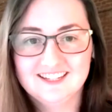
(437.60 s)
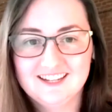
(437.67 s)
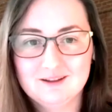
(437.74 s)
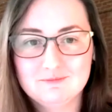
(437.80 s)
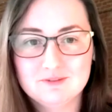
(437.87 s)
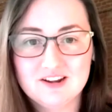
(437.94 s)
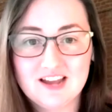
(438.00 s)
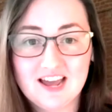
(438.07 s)

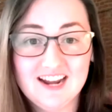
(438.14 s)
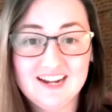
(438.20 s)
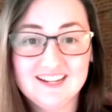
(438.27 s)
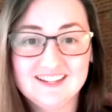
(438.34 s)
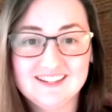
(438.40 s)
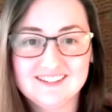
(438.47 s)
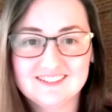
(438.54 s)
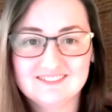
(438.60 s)
Number 9
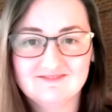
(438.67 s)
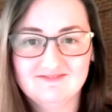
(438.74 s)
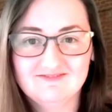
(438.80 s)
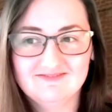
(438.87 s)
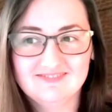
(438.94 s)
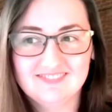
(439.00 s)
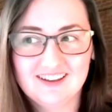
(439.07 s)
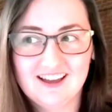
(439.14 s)
is
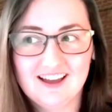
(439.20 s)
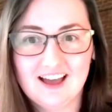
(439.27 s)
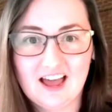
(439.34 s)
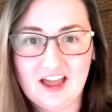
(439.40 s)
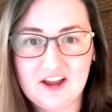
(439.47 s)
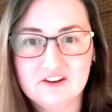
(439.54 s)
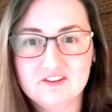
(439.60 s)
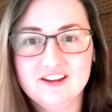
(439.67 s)

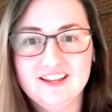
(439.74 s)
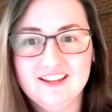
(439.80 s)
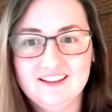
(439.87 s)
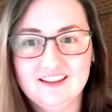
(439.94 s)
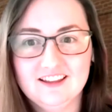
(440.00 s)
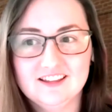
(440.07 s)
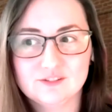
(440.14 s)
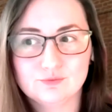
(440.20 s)

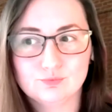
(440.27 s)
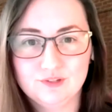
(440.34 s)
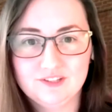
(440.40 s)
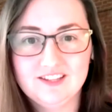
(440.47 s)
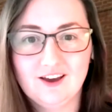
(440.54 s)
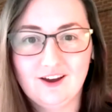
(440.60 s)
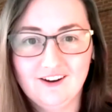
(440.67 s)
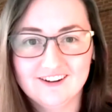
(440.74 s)
hiring is
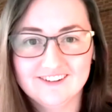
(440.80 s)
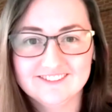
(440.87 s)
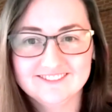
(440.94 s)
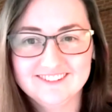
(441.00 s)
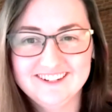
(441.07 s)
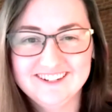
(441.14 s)
really hard.